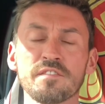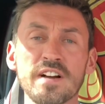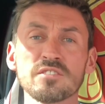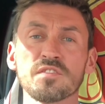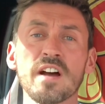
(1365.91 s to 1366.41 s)

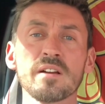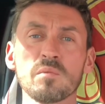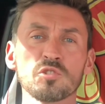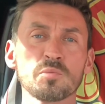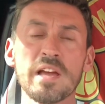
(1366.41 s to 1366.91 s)
Thanks very
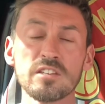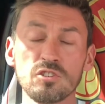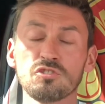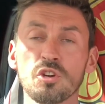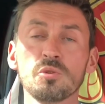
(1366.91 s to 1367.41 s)
much, mate. You
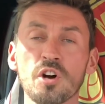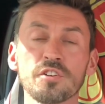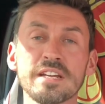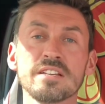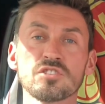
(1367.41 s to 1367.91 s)
do
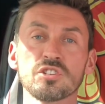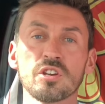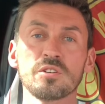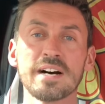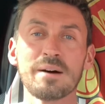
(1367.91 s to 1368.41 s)
not need to
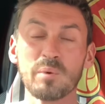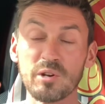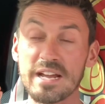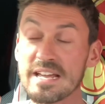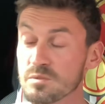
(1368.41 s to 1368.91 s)
do that,
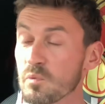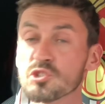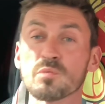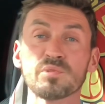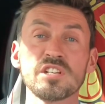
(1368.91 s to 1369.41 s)
but it is
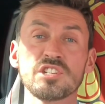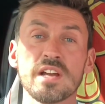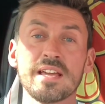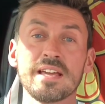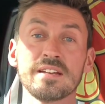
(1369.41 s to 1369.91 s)
much
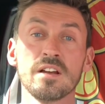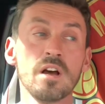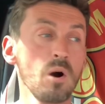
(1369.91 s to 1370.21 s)
appreciated.